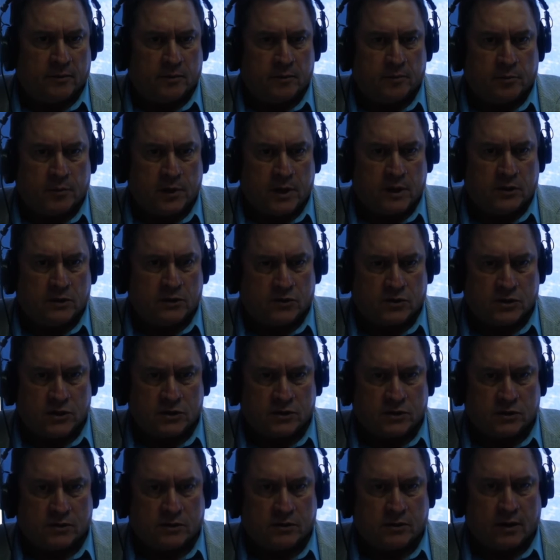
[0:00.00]
being
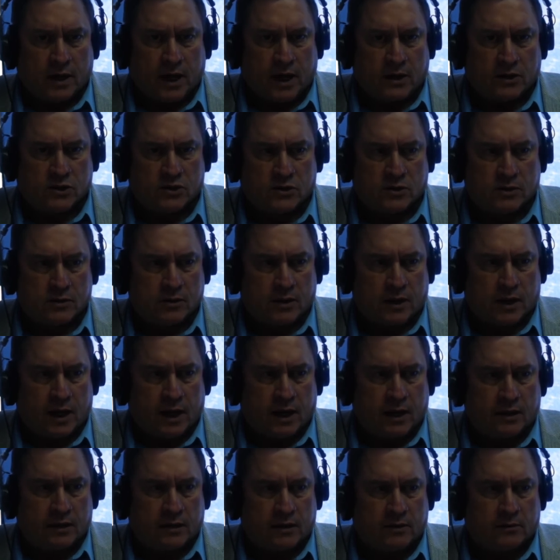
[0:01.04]
just a
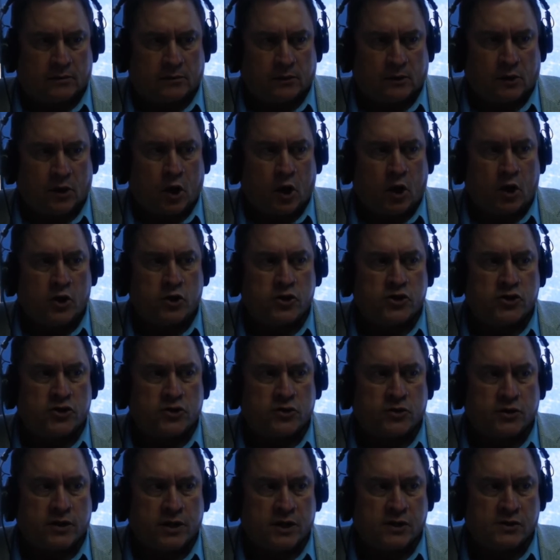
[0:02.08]
a
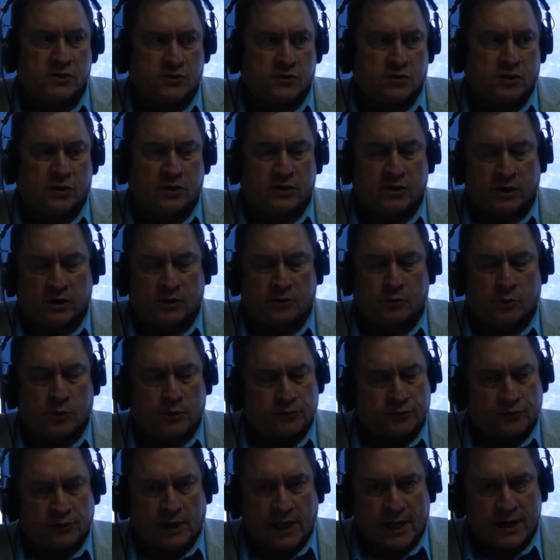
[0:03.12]
larger districted
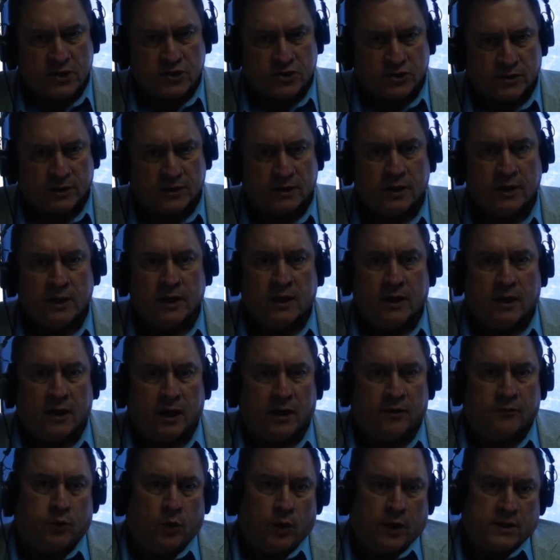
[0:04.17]
reflection
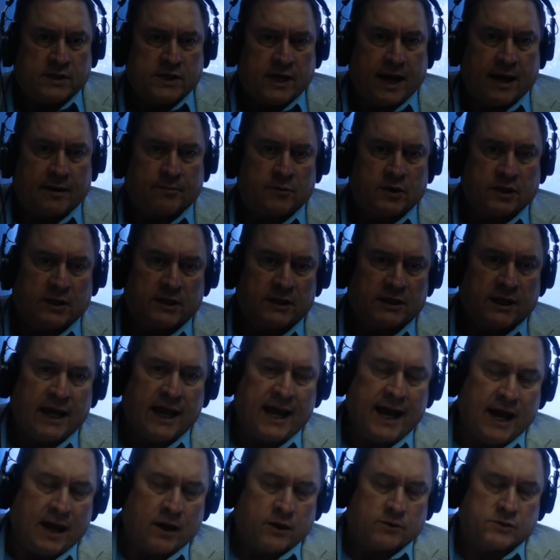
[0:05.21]
of what's happening in the
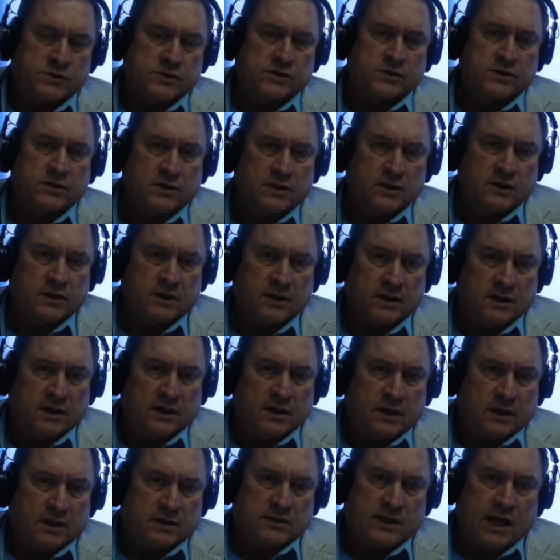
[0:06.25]
House.
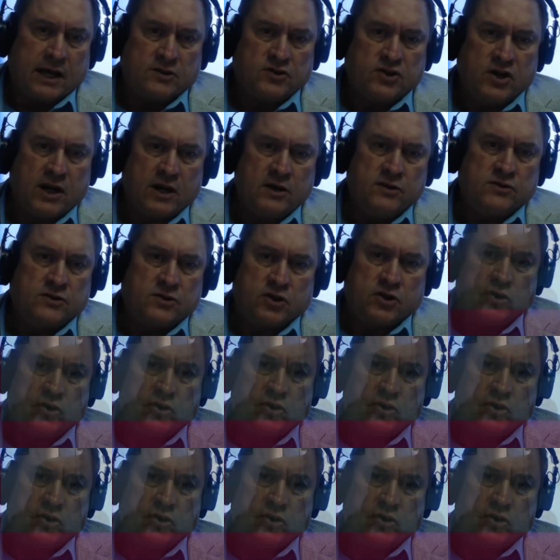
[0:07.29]
Does that change? Do you